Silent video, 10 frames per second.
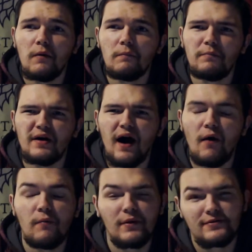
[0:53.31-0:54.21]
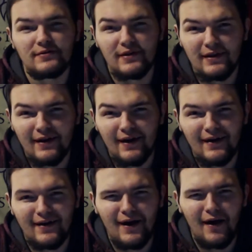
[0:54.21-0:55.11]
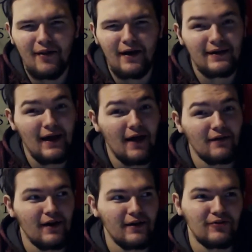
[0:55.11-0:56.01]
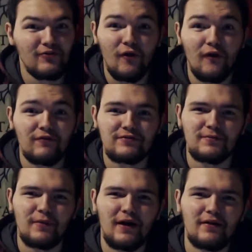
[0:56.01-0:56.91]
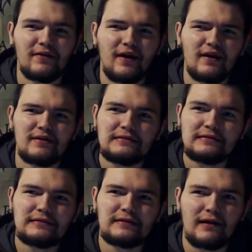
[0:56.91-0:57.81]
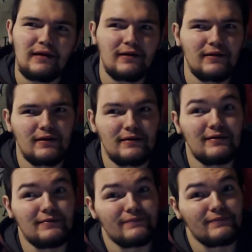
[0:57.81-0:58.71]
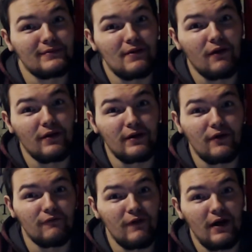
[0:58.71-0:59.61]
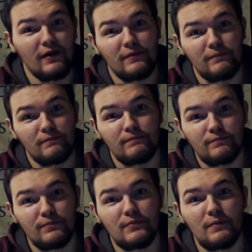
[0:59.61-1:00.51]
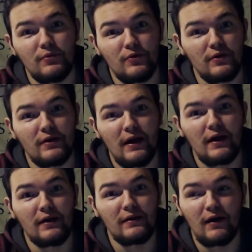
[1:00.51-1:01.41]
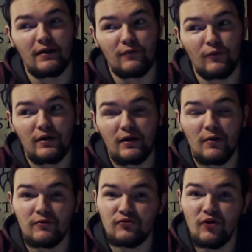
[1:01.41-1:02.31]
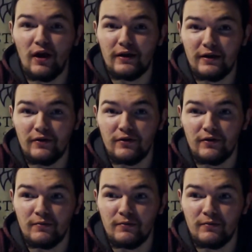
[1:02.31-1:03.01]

But I remember seeing that and I was like kinda like nervous about it, like are they gonna finally pull it in? Are they really gonna try to kill him?